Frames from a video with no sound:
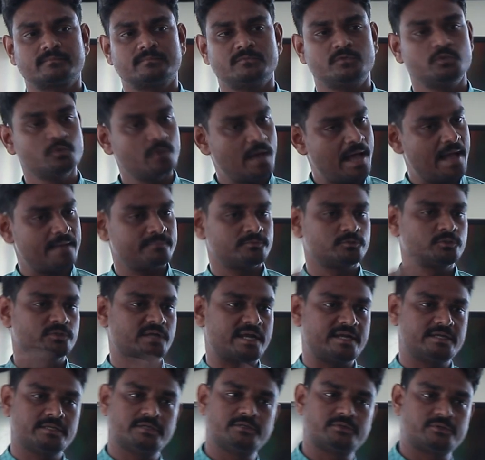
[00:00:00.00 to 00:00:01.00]
You have to
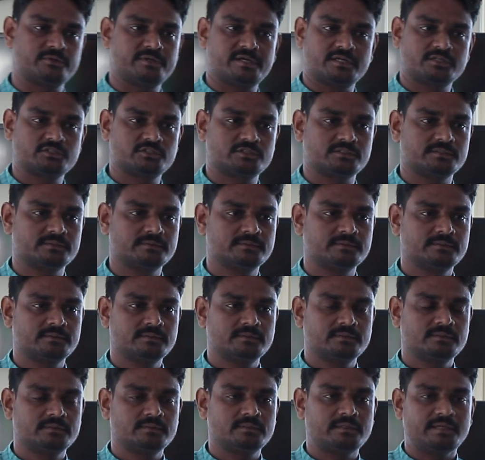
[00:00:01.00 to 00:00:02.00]
write introduction.
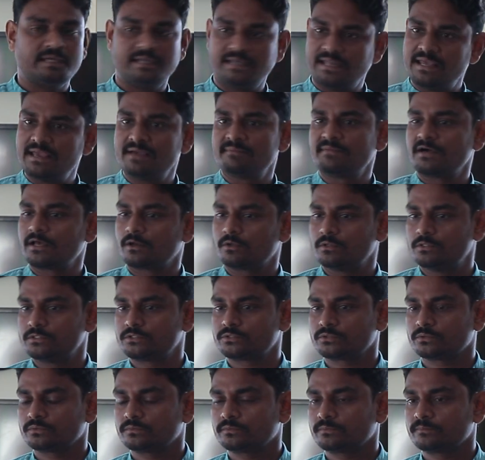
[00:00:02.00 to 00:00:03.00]
In AMR
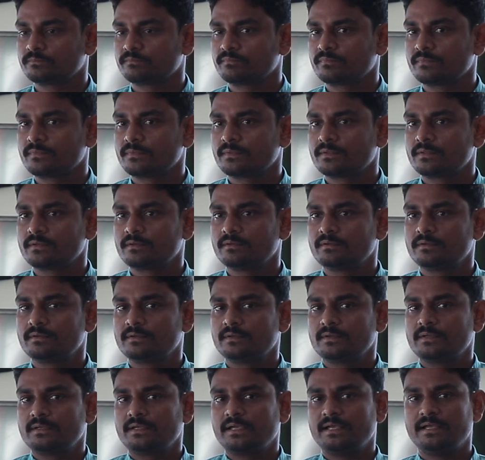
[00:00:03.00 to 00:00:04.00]
also.
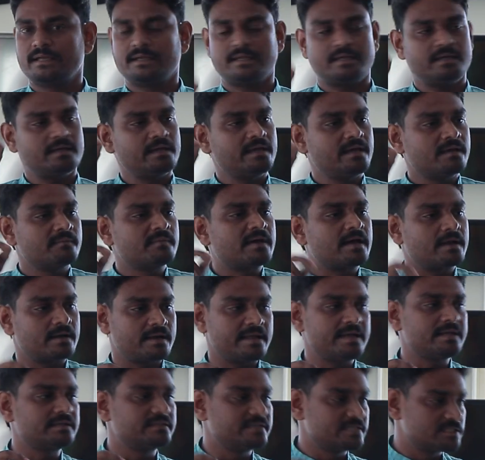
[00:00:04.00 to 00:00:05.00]
In AMR,
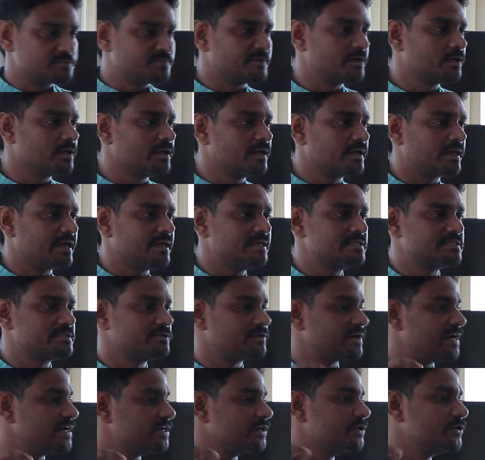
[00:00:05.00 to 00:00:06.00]
like this particular case,
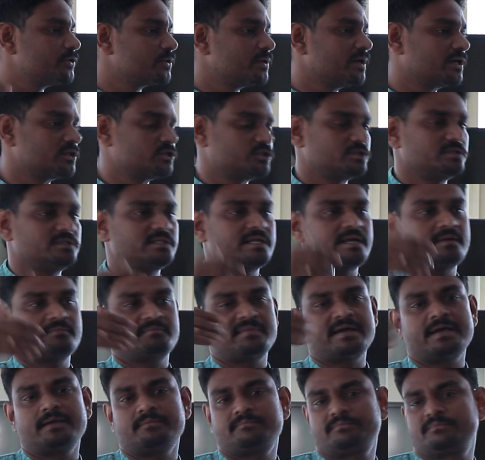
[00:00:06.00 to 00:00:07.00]
you write introduction that
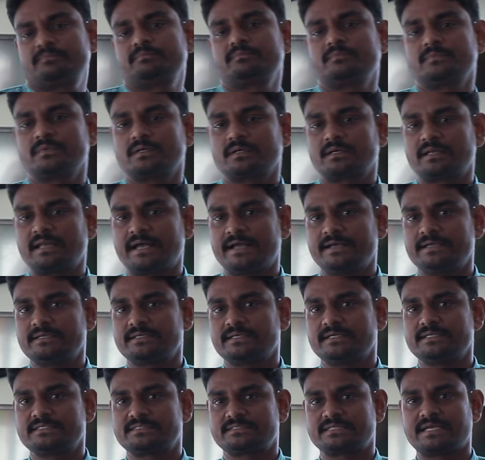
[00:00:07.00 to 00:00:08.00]
my
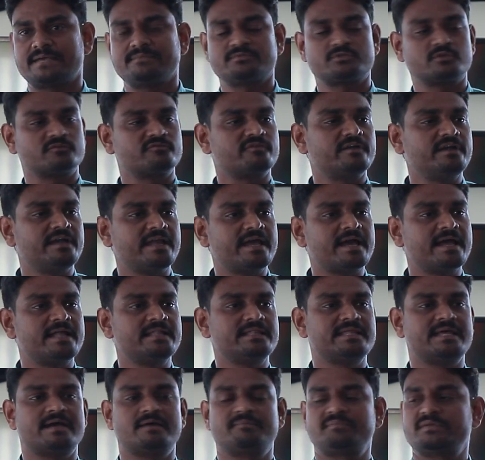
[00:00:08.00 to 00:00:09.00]
client is Times of India
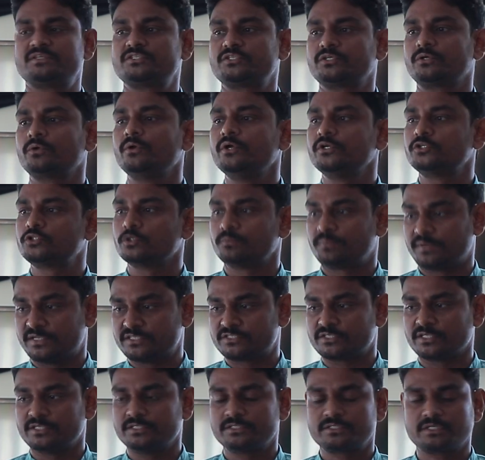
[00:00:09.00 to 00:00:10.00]
and they are going to
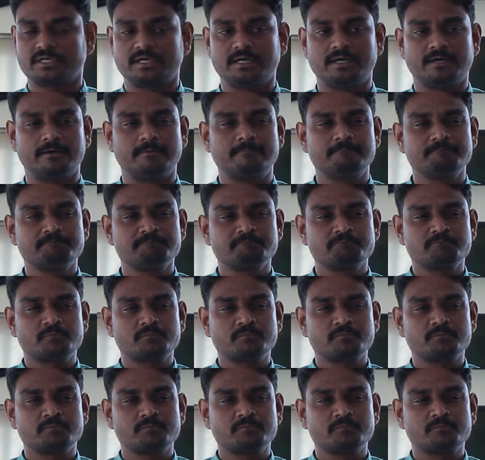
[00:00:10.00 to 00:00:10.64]
present a